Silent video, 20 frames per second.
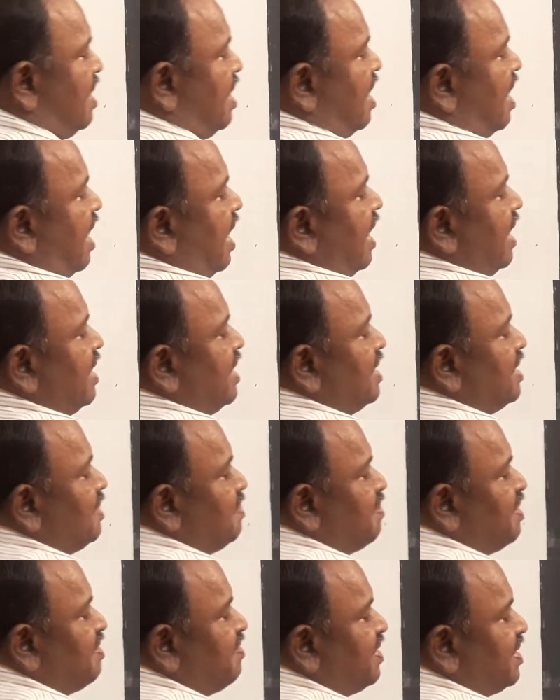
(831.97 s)

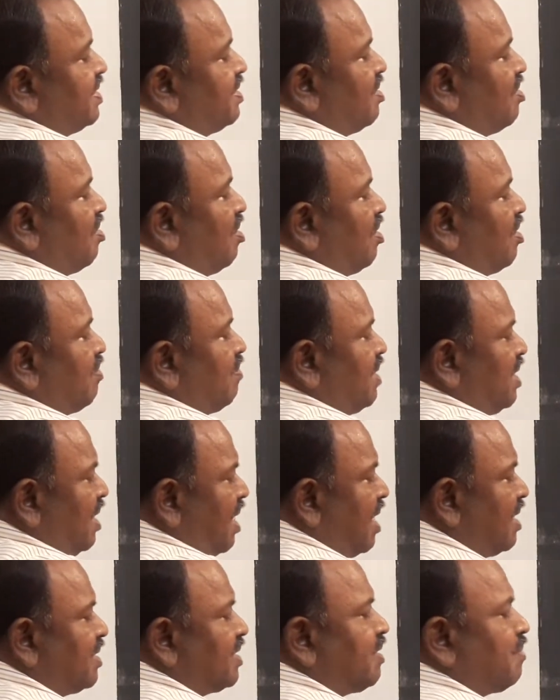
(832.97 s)
Angle between the normal
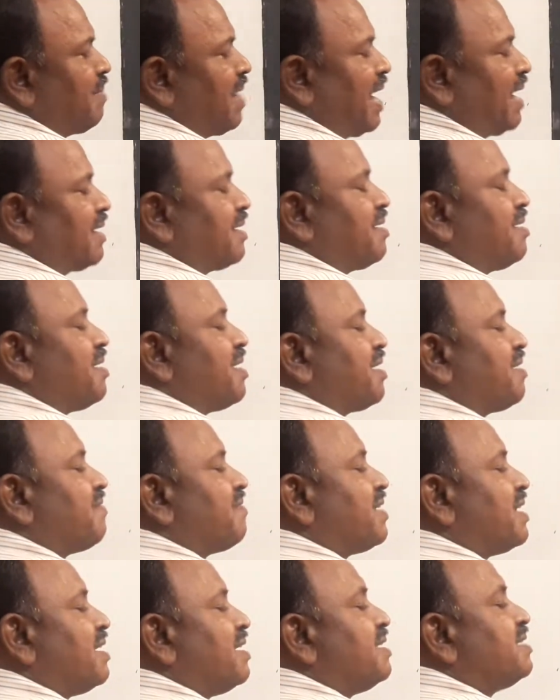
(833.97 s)
and the magnetic
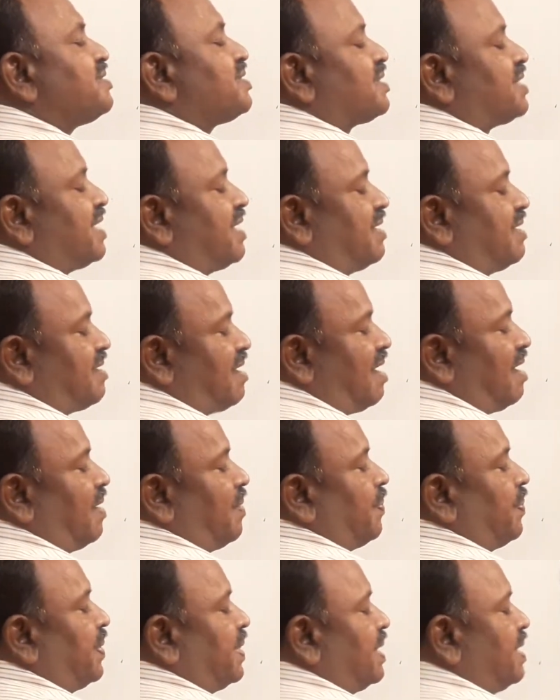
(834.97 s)
field is
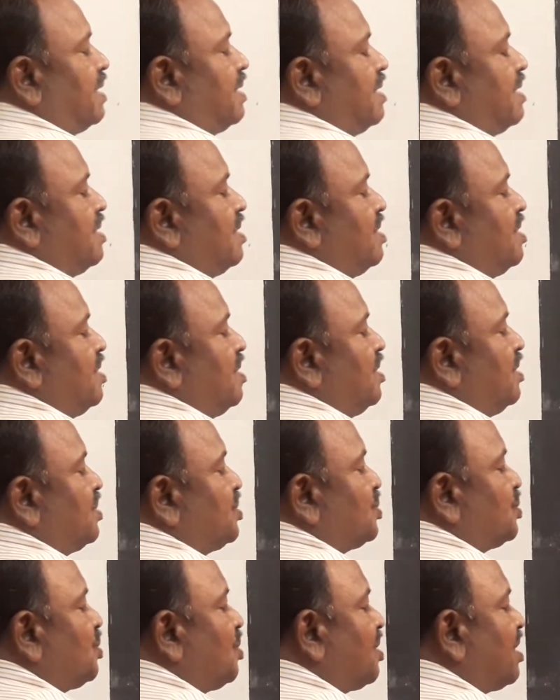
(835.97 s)
theta.
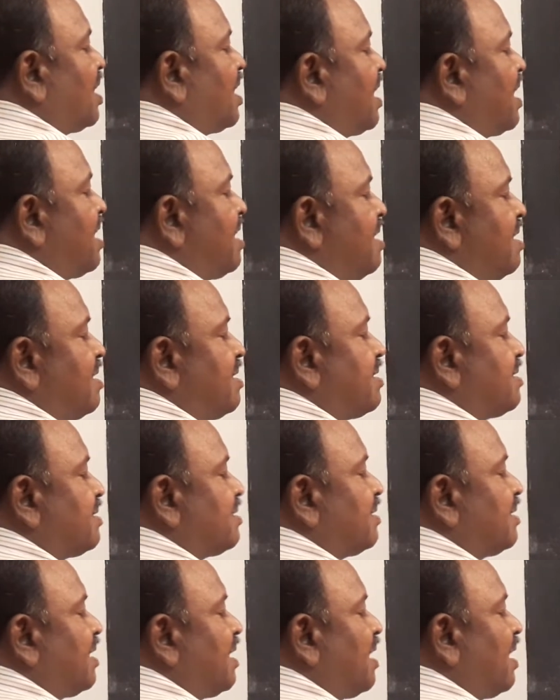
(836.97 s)
So current
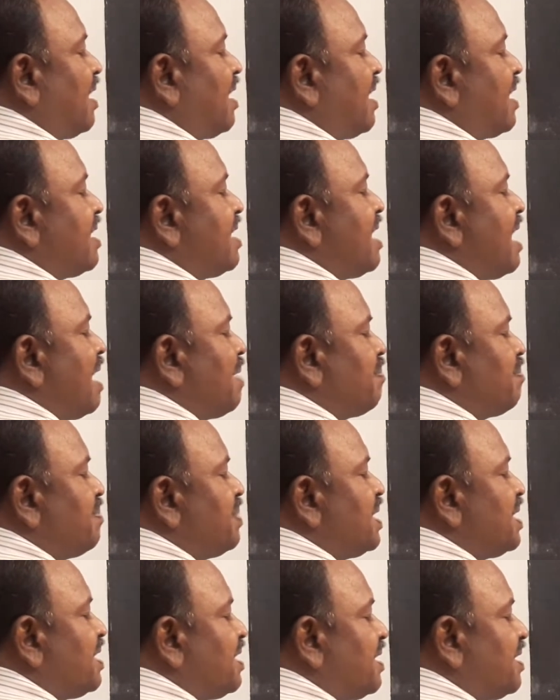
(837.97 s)
I
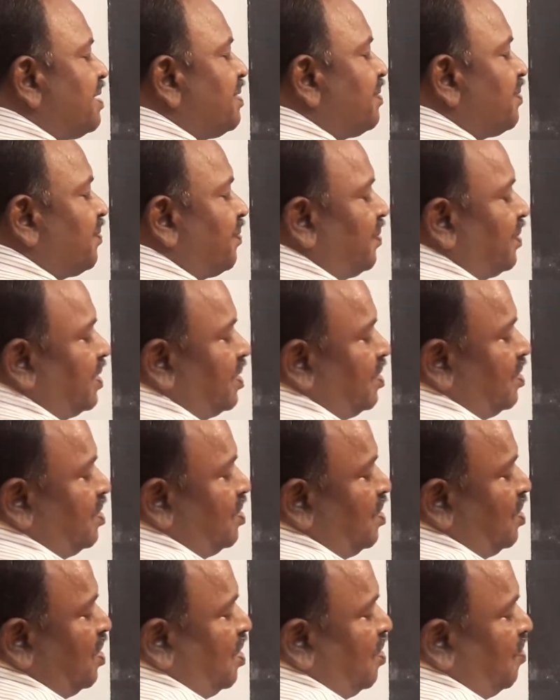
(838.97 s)
ampere
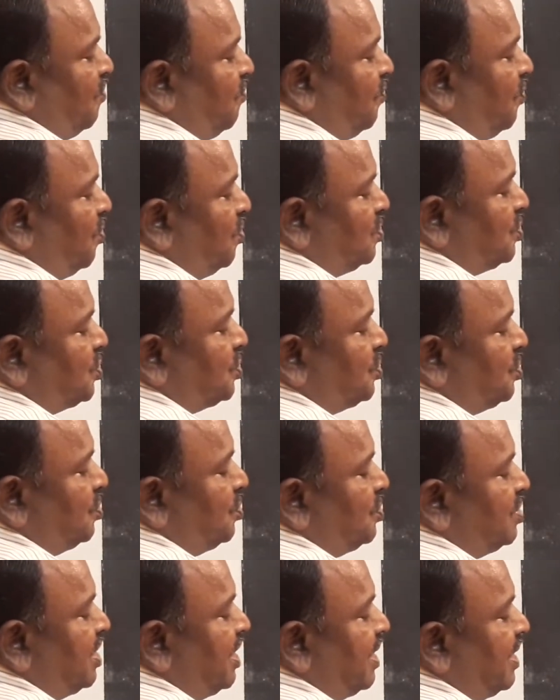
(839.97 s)
flows
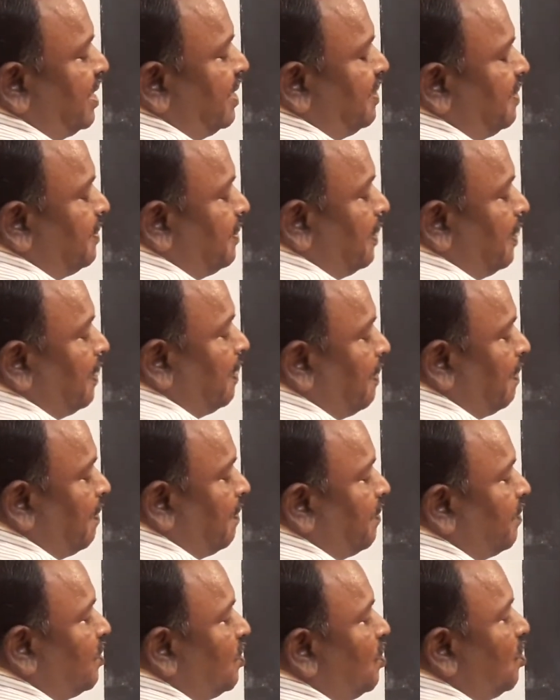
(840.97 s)
through the
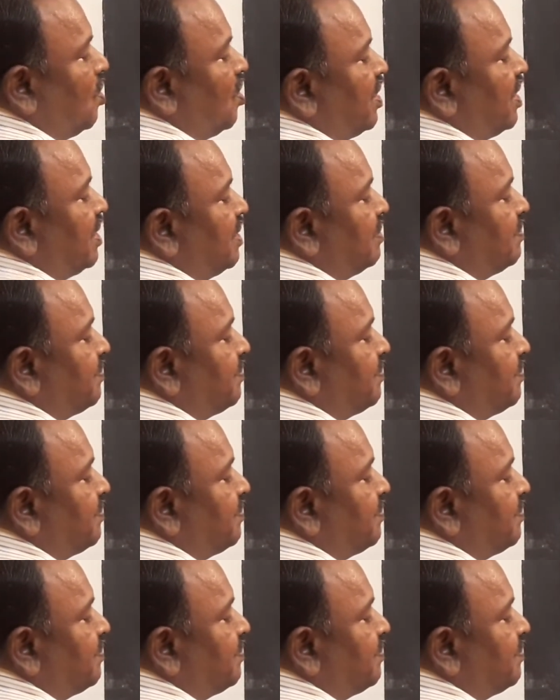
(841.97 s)
coil.